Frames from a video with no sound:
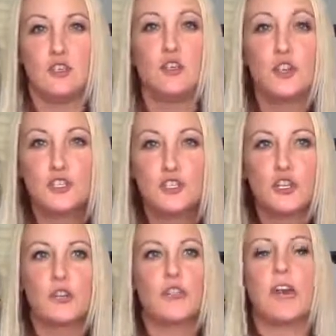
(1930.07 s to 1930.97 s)

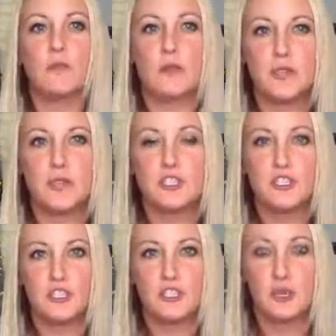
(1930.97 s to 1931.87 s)
Nurture that
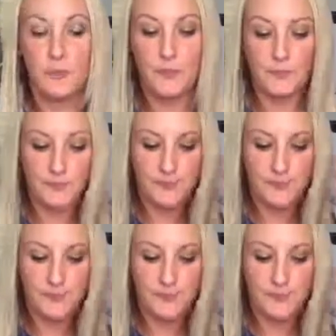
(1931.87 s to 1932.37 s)
relationship.